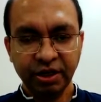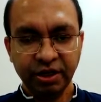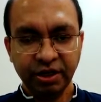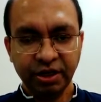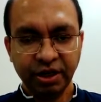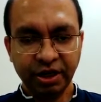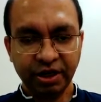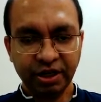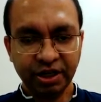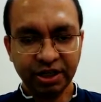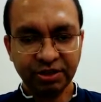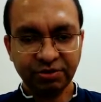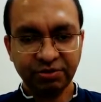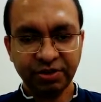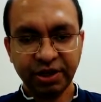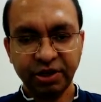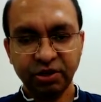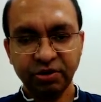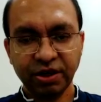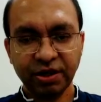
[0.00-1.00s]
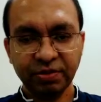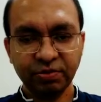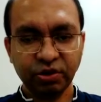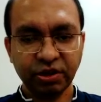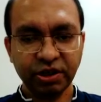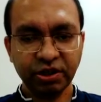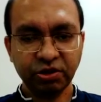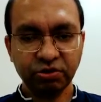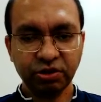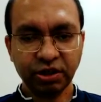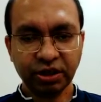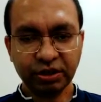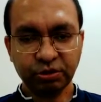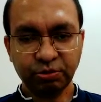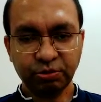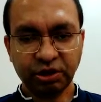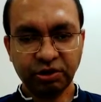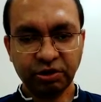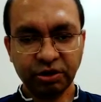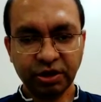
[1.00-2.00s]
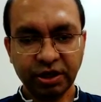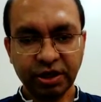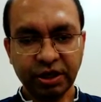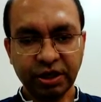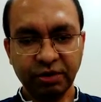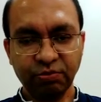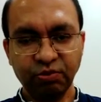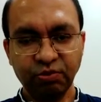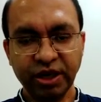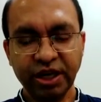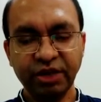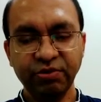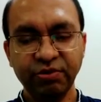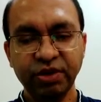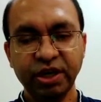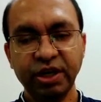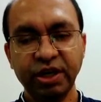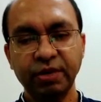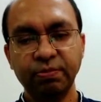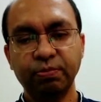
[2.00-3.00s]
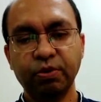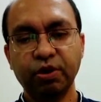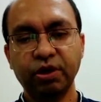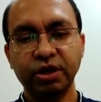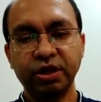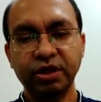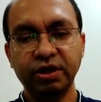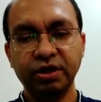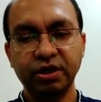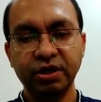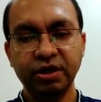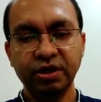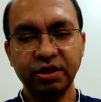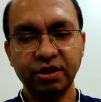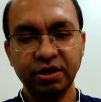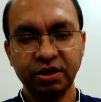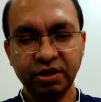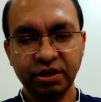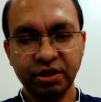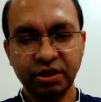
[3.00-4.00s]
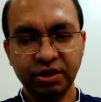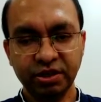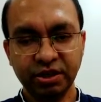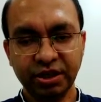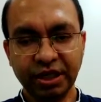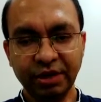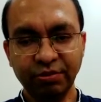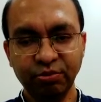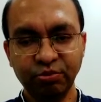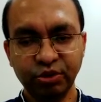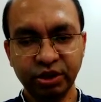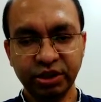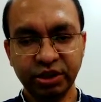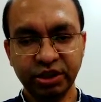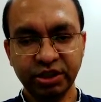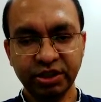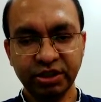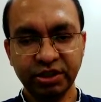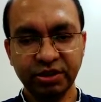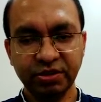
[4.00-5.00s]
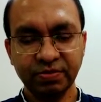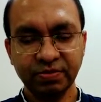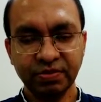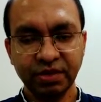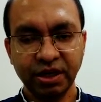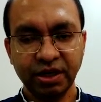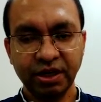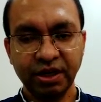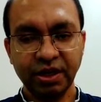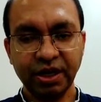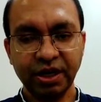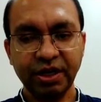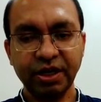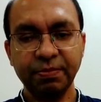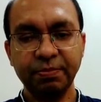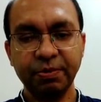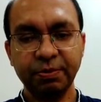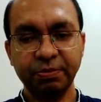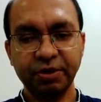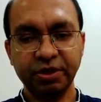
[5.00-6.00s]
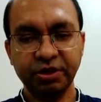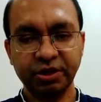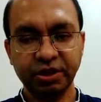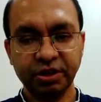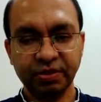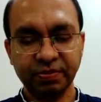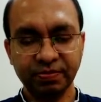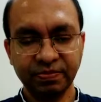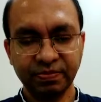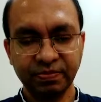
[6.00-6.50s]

In this video I'm going to talk about a very important step, which is data preparation.